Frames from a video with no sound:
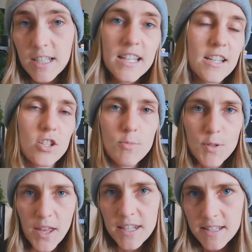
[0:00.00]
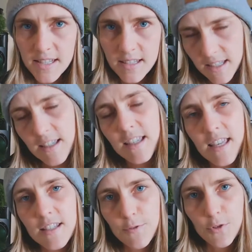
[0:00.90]
In terms of editing,
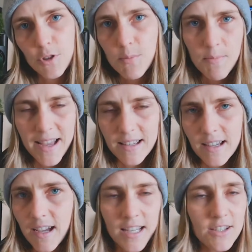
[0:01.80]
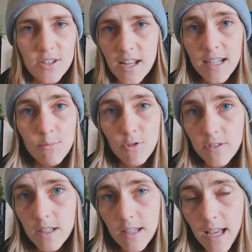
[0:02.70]
again, if you're on a Mac, I use
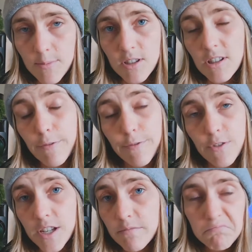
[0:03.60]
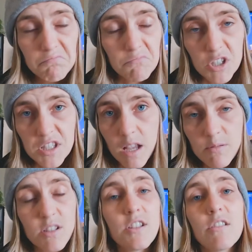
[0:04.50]
iMovie, absolutely free, works
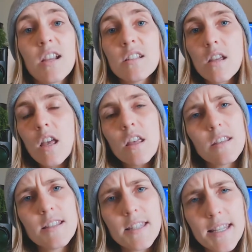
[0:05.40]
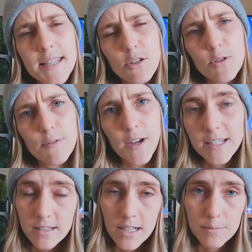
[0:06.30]
absolutely great. These days I use
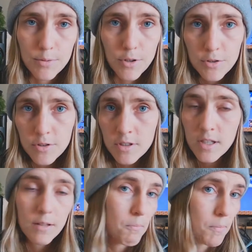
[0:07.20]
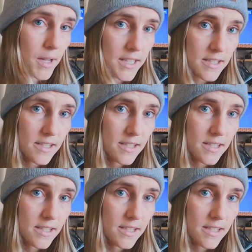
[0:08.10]
Final Cut Pro, but